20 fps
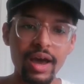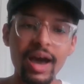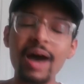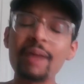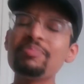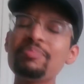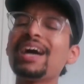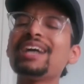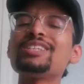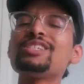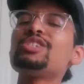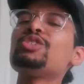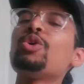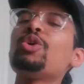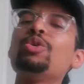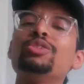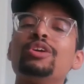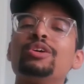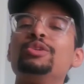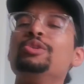I'm not
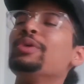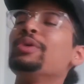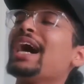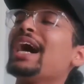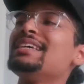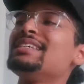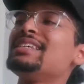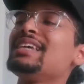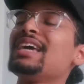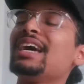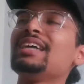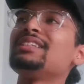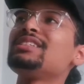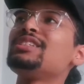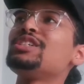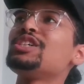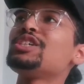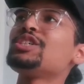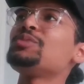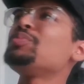sold on you guys yet,
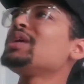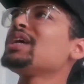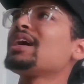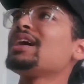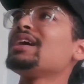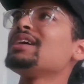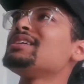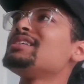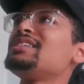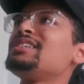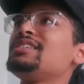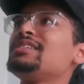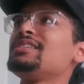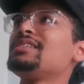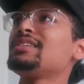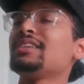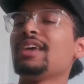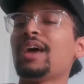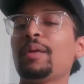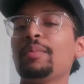just because,